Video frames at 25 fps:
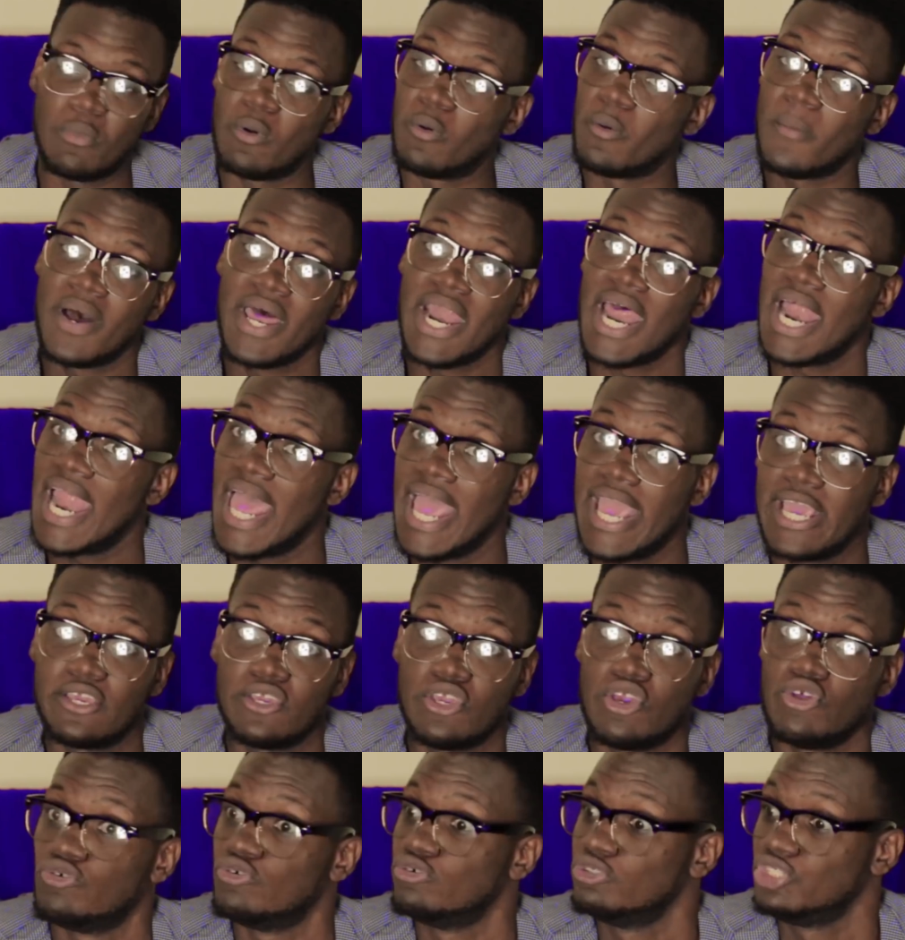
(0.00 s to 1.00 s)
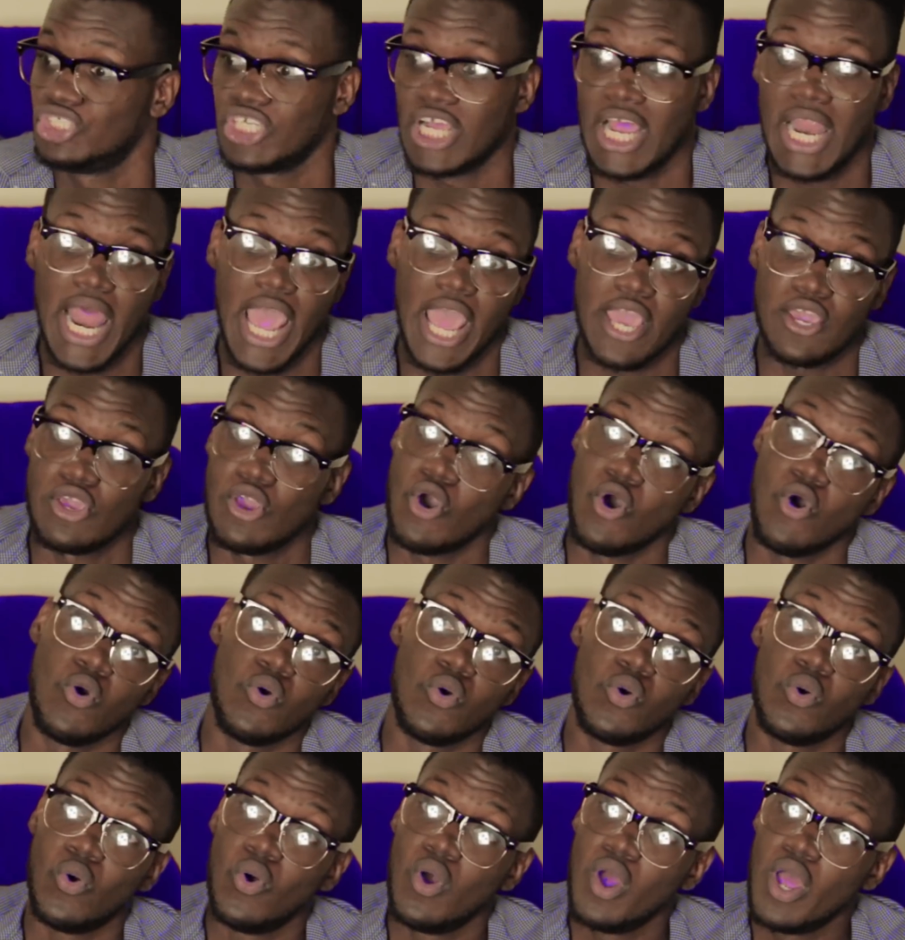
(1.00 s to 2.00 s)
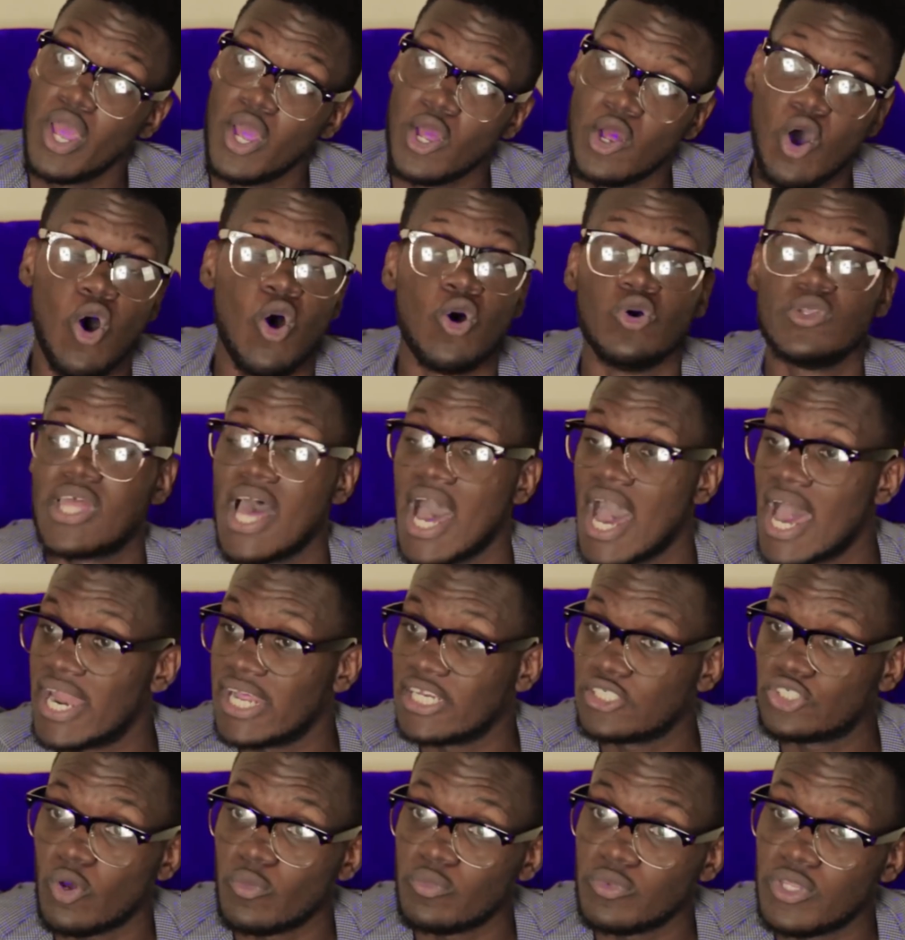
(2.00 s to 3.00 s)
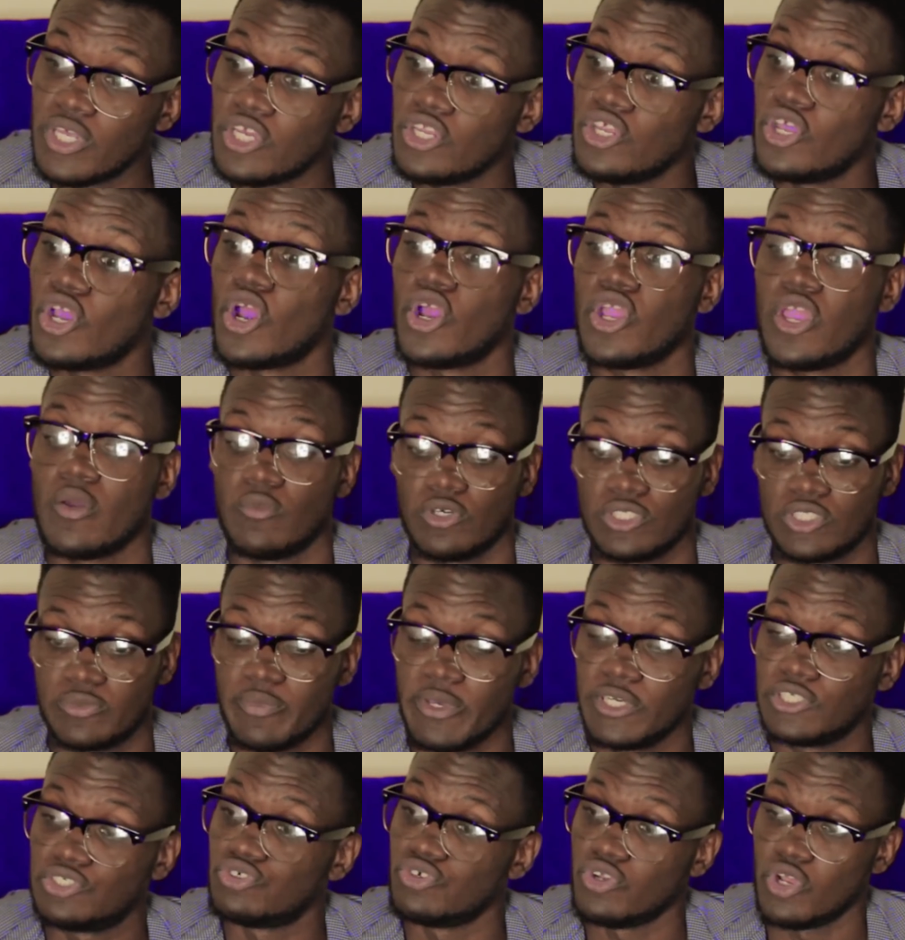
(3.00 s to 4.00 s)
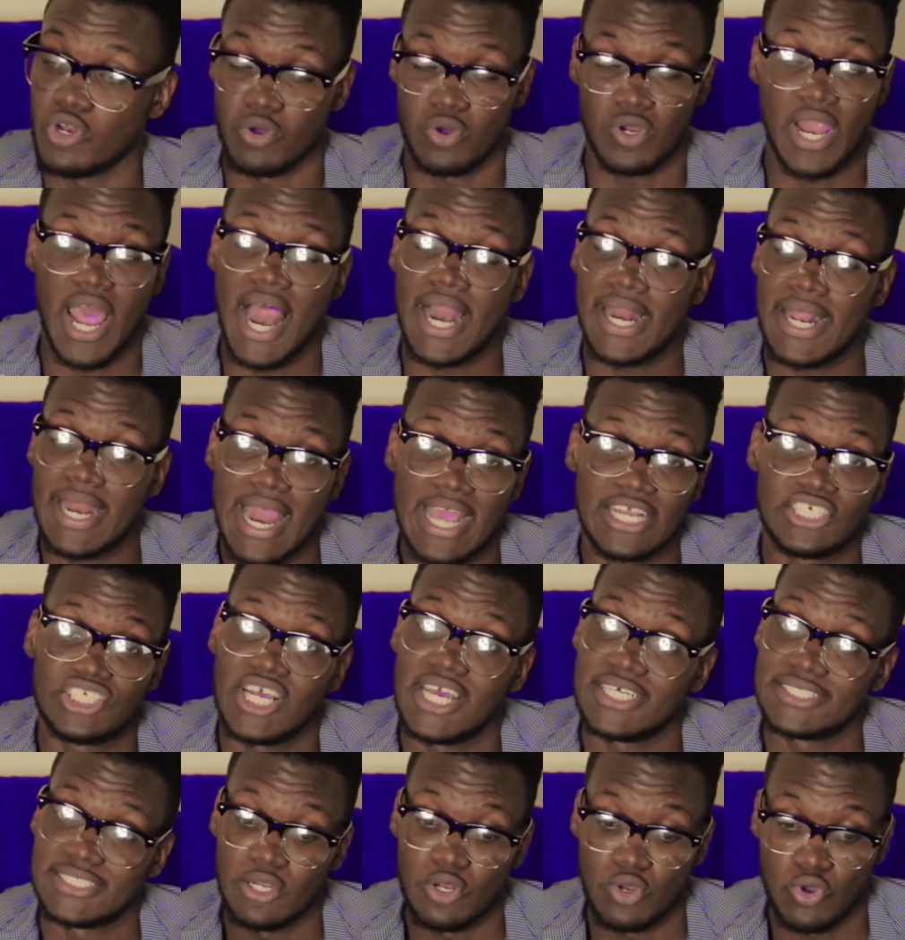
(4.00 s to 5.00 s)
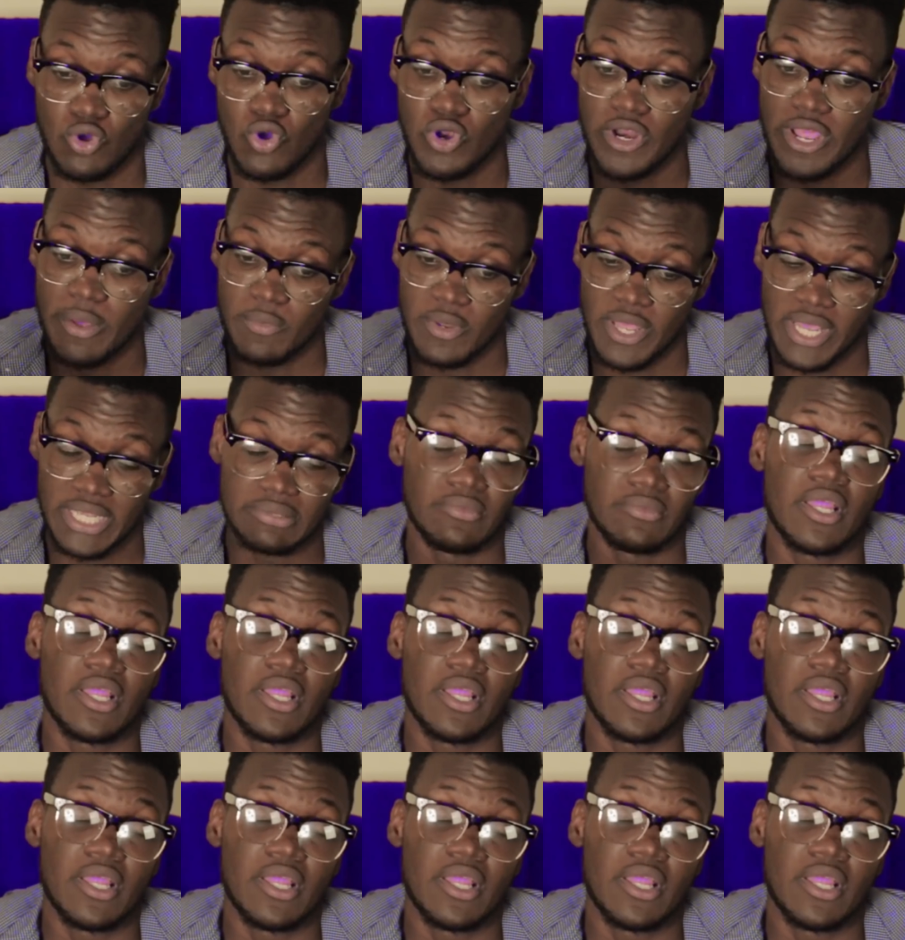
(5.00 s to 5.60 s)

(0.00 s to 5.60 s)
but my mother like, you know, she like, yo, out hard something here you must make sure, you know, like she said, no, them,